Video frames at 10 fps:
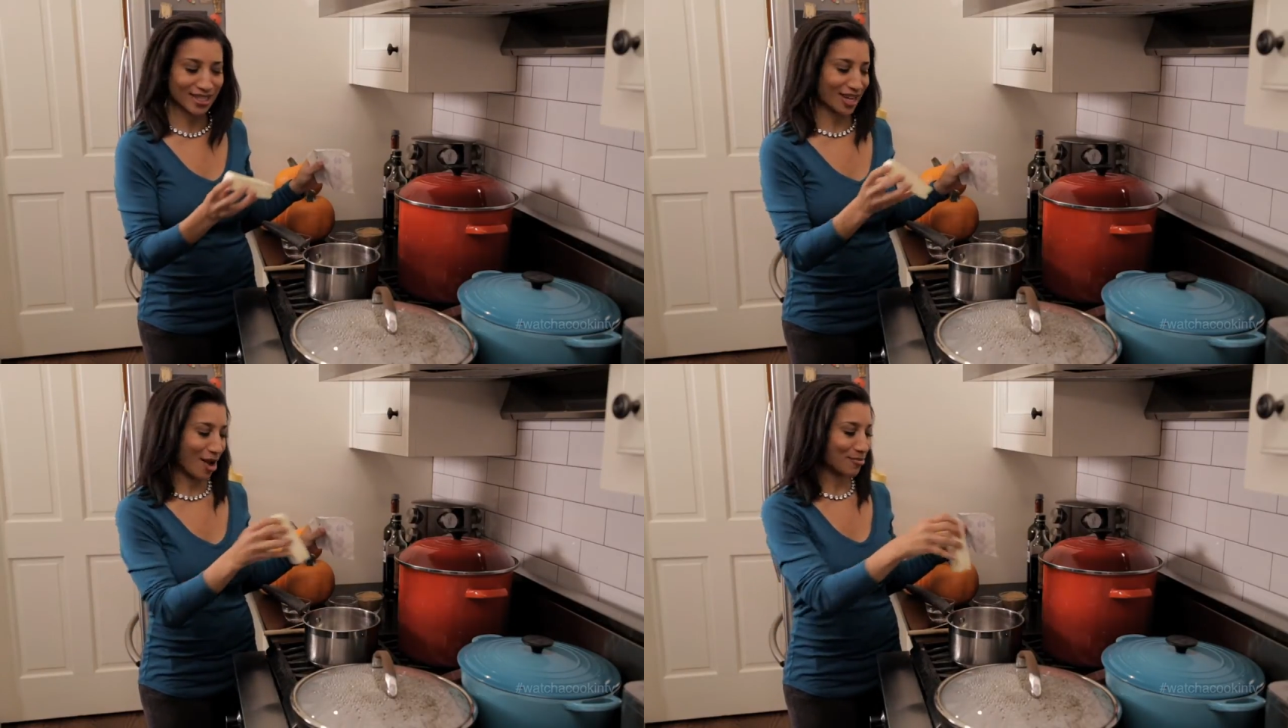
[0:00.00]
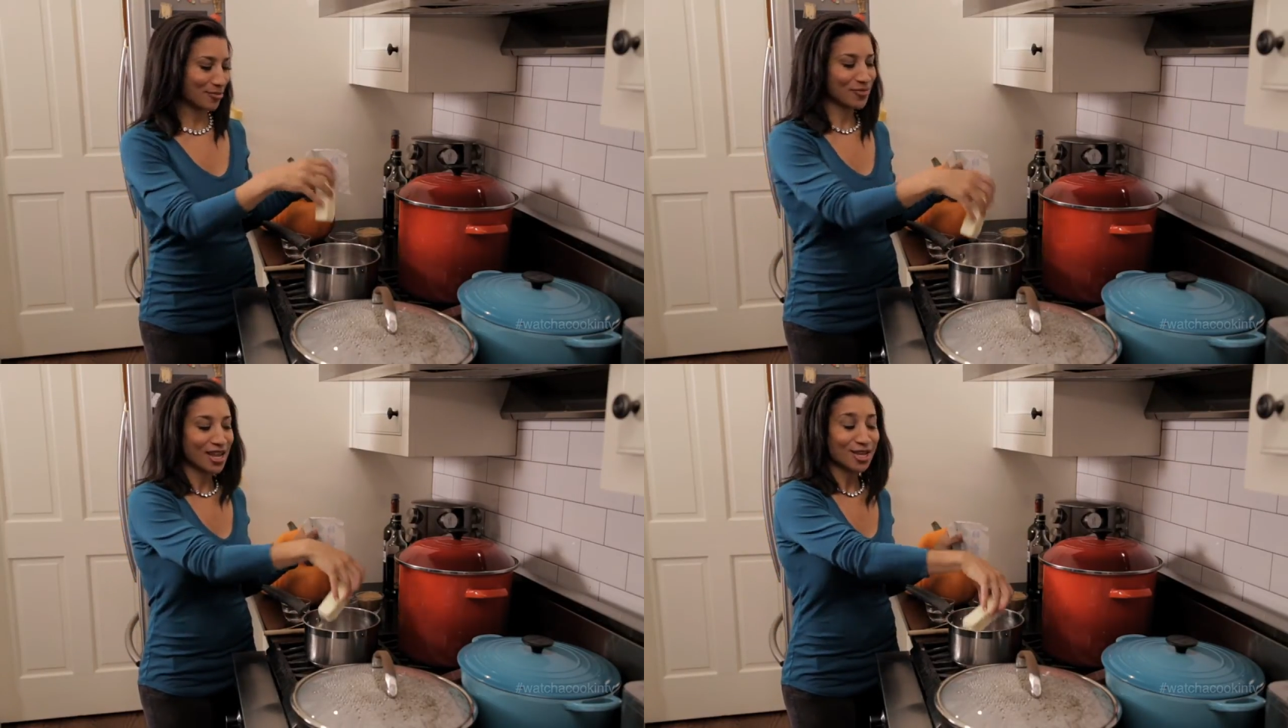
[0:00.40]
over the
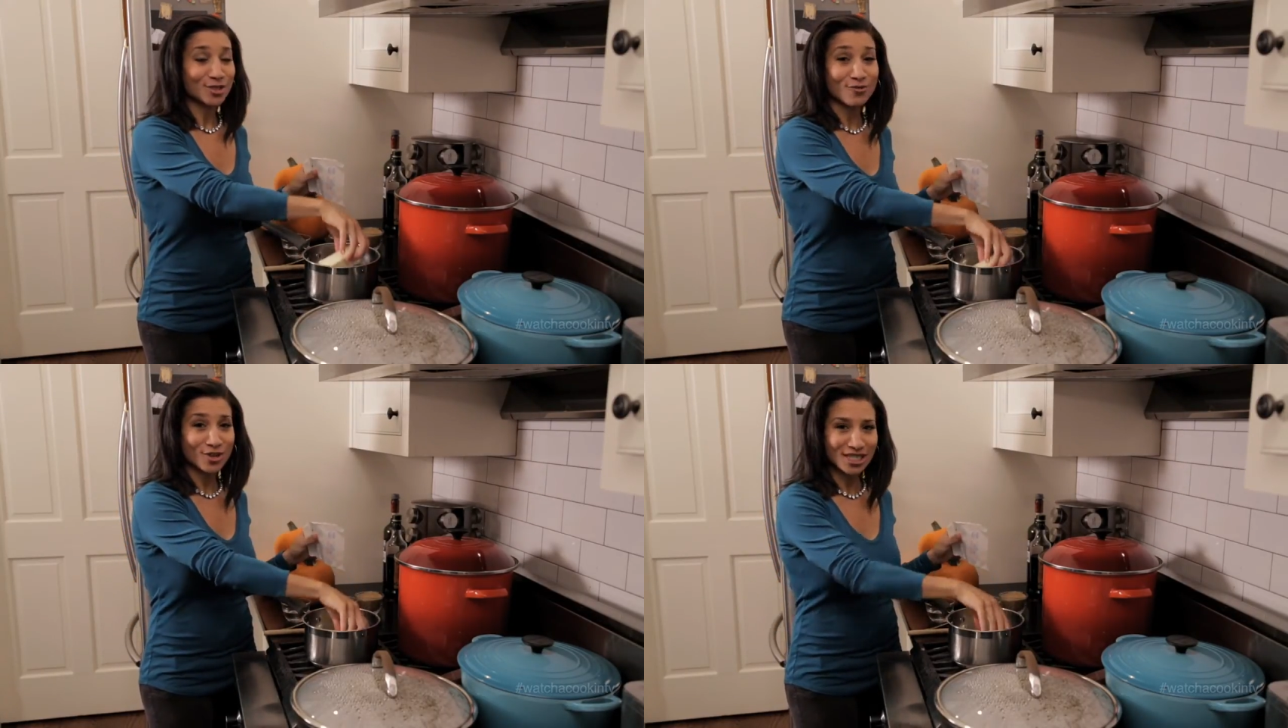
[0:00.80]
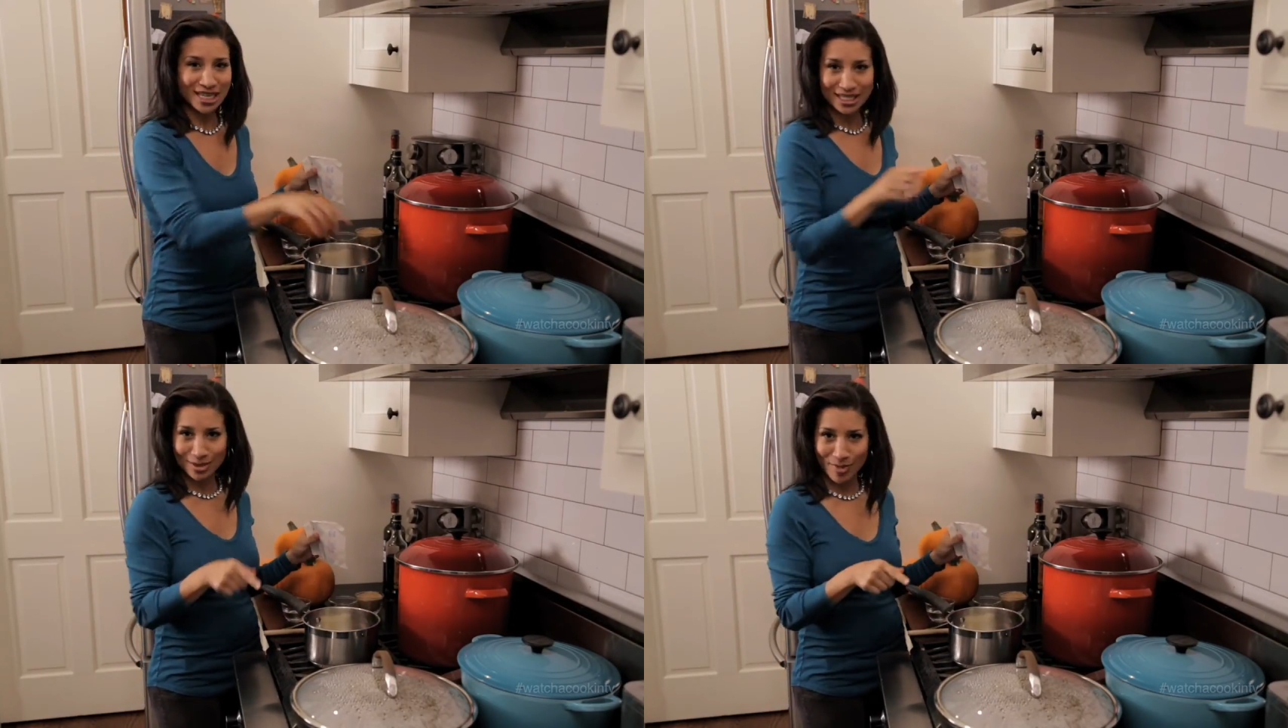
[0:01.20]
top. So
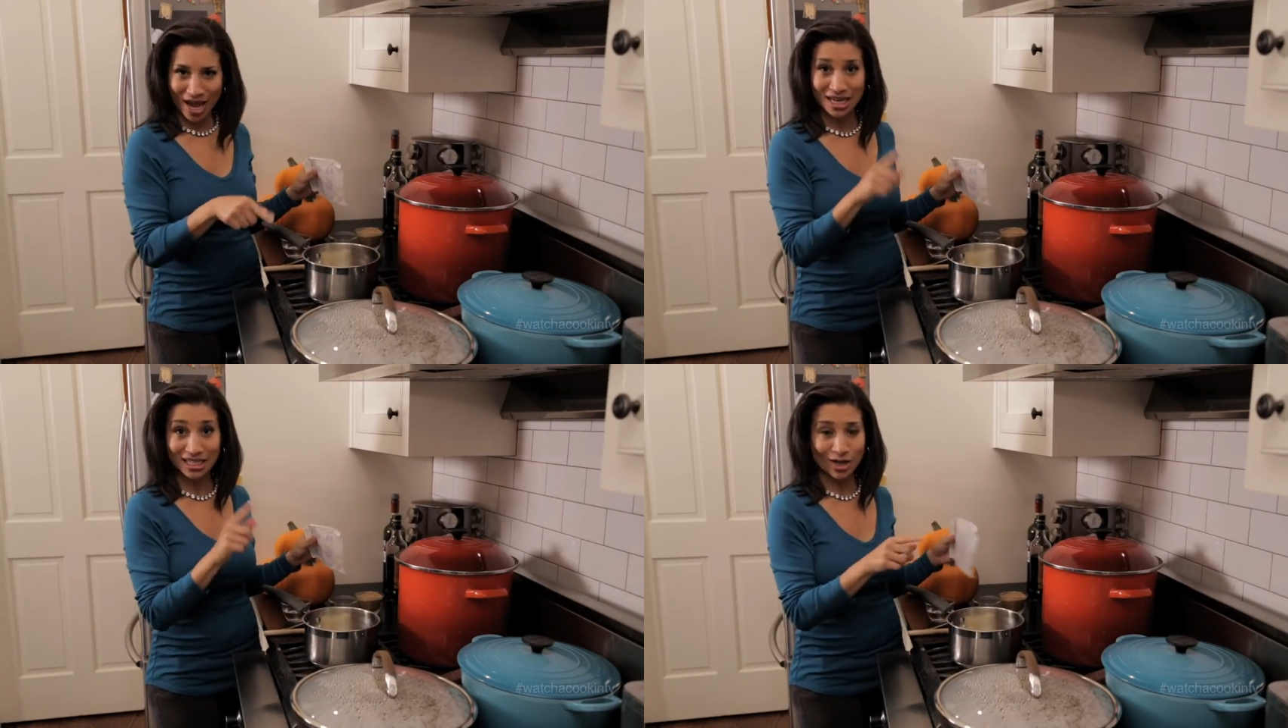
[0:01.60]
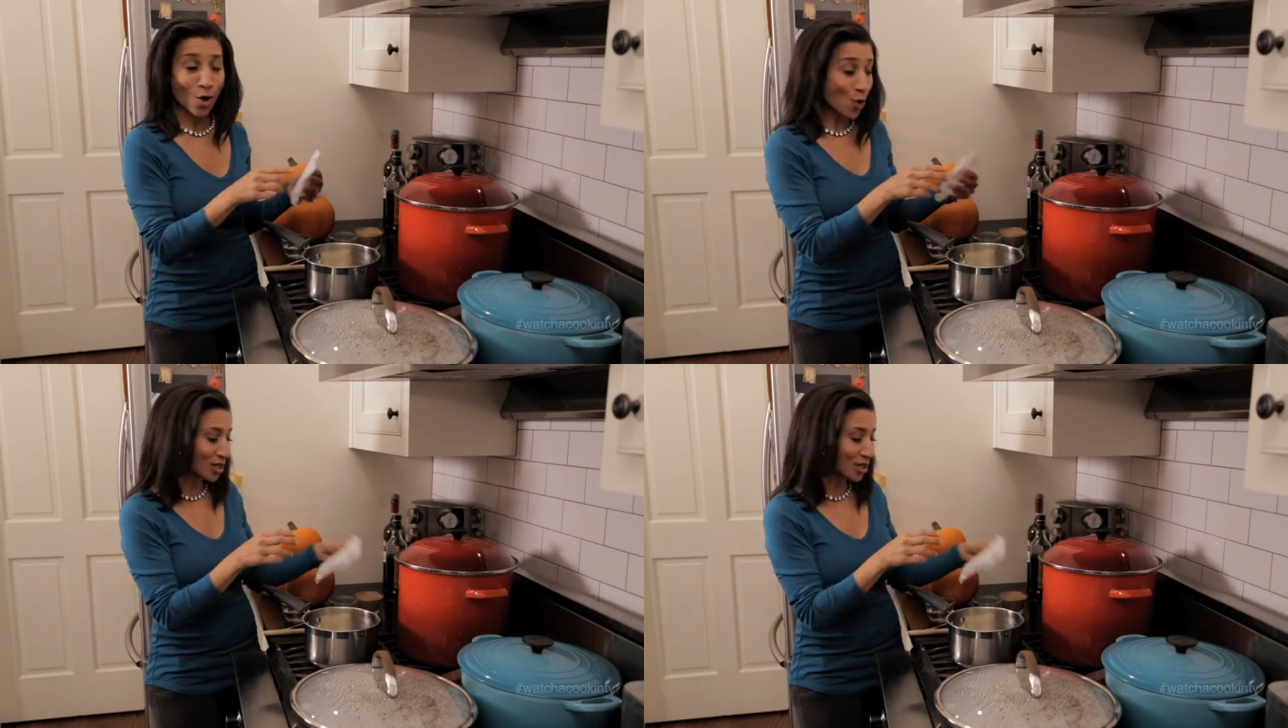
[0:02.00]
first thing into the pan is a